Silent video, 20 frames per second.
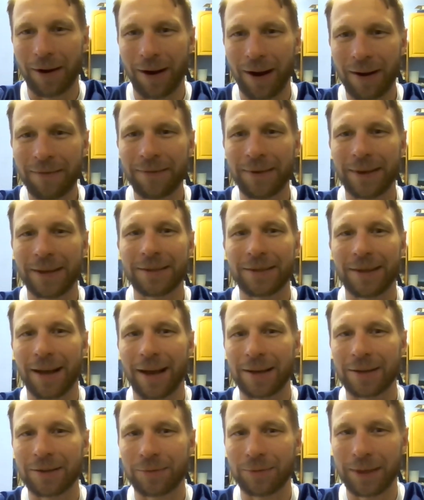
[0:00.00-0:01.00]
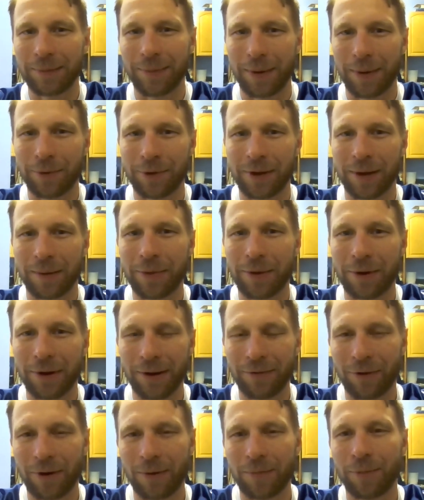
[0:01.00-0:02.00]
offense last week by putting up
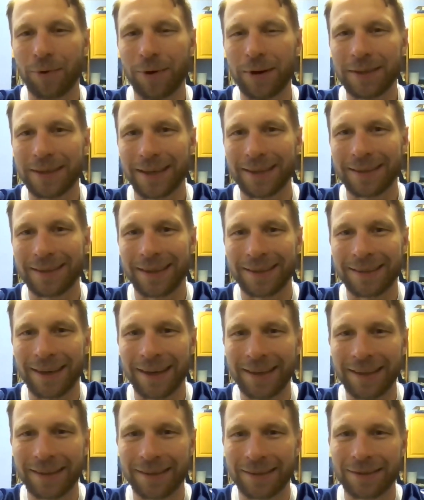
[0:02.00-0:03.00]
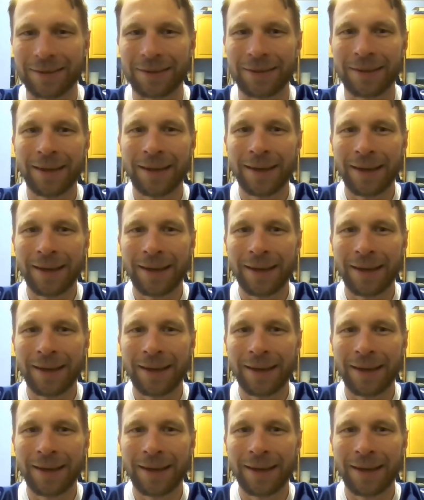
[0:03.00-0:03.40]
34 points against the Titans.